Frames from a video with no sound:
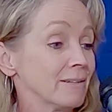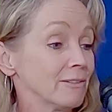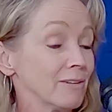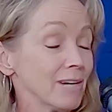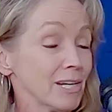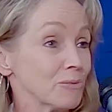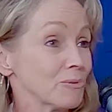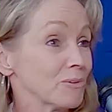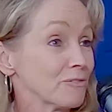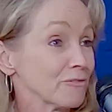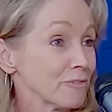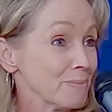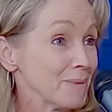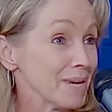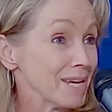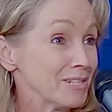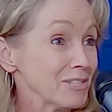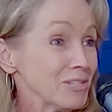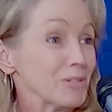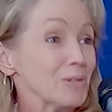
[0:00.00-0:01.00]
Graduate from
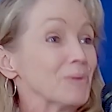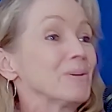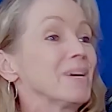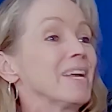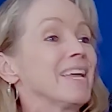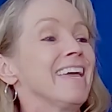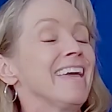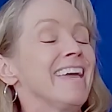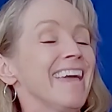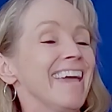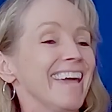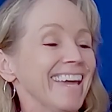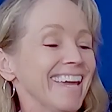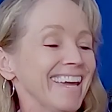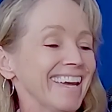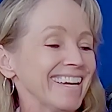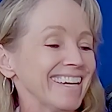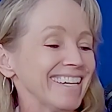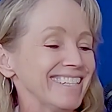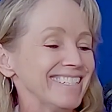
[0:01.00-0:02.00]
ASU,
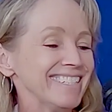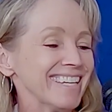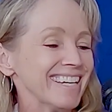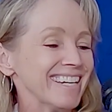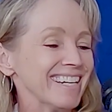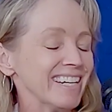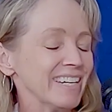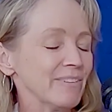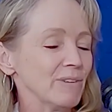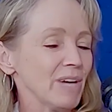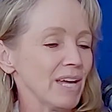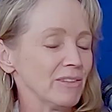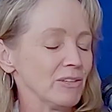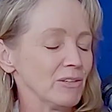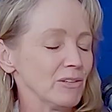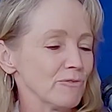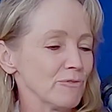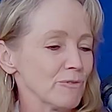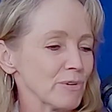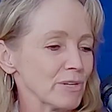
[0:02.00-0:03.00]
and had the
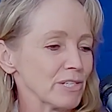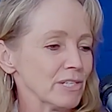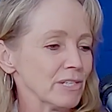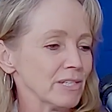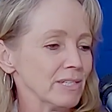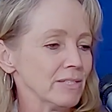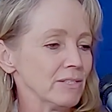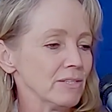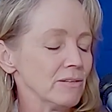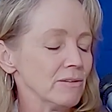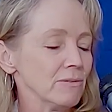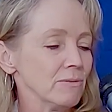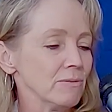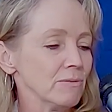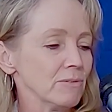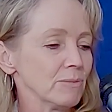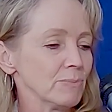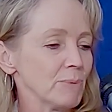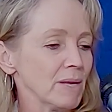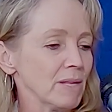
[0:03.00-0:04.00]
good fortune
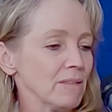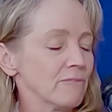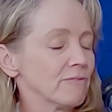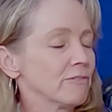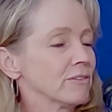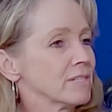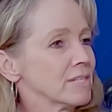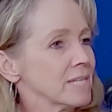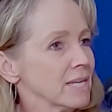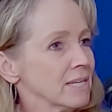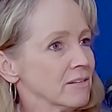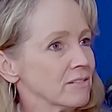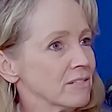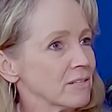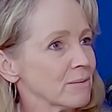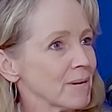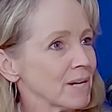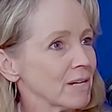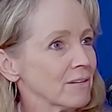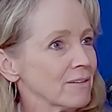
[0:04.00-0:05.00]
to spend the first 10
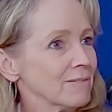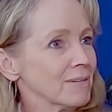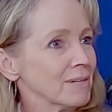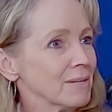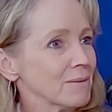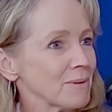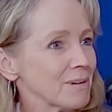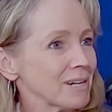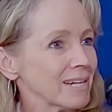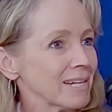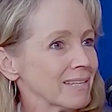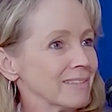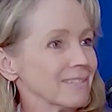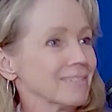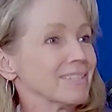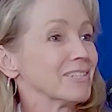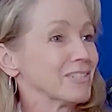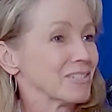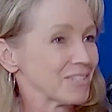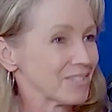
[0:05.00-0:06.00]
years of my career working in the
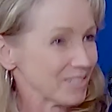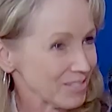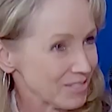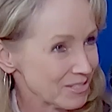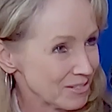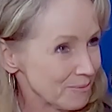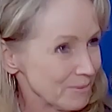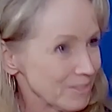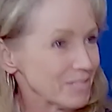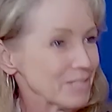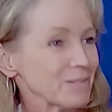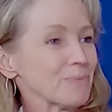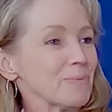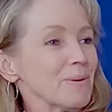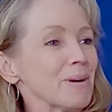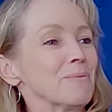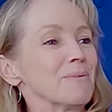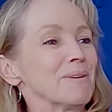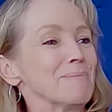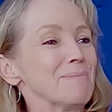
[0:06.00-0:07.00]
legislature, which is
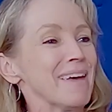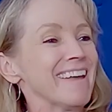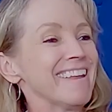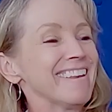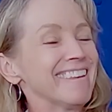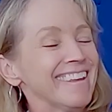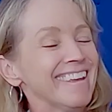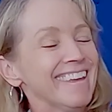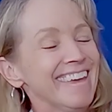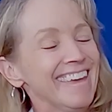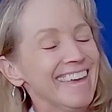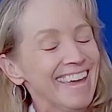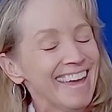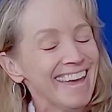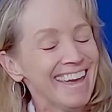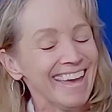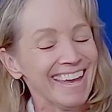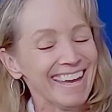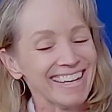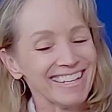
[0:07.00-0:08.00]
where we met.
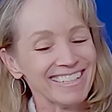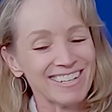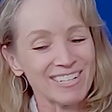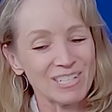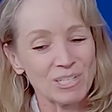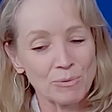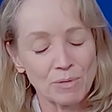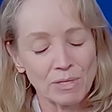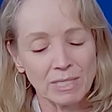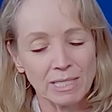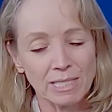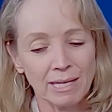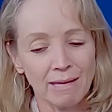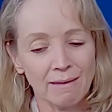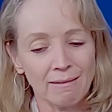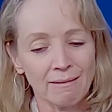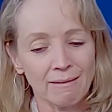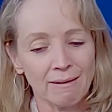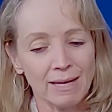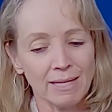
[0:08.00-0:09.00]
Absolutely. And got to work
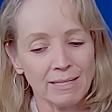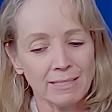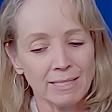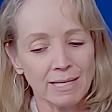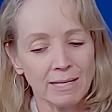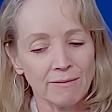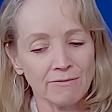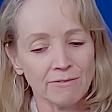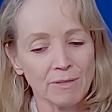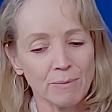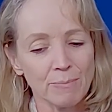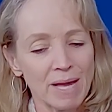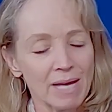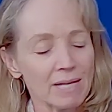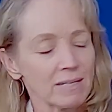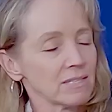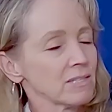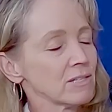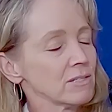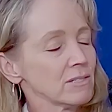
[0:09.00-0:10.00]
together. And for the
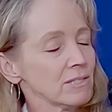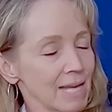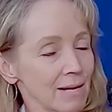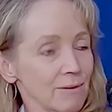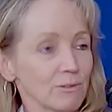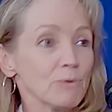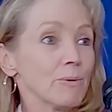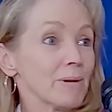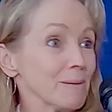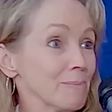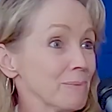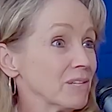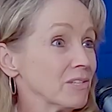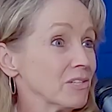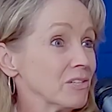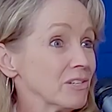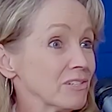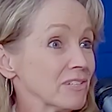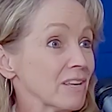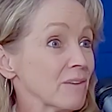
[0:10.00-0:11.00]
past now 20
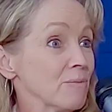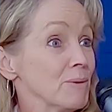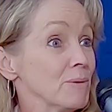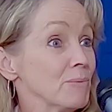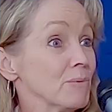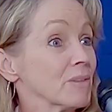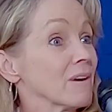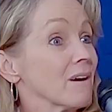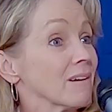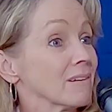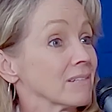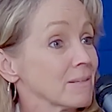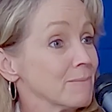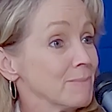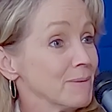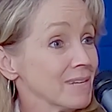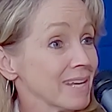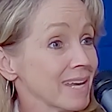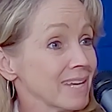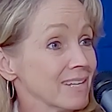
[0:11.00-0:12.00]
plus years, I've been with Cox
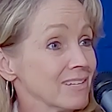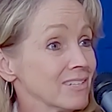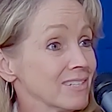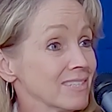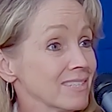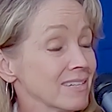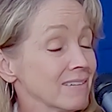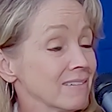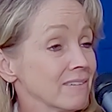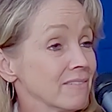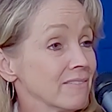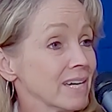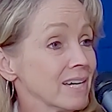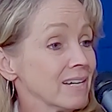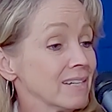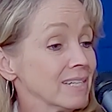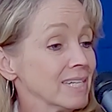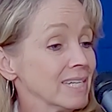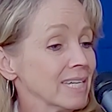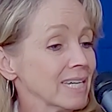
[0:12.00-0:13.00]
Communications here in the
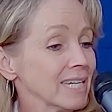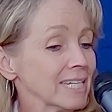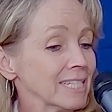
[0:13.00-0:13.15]
Valley.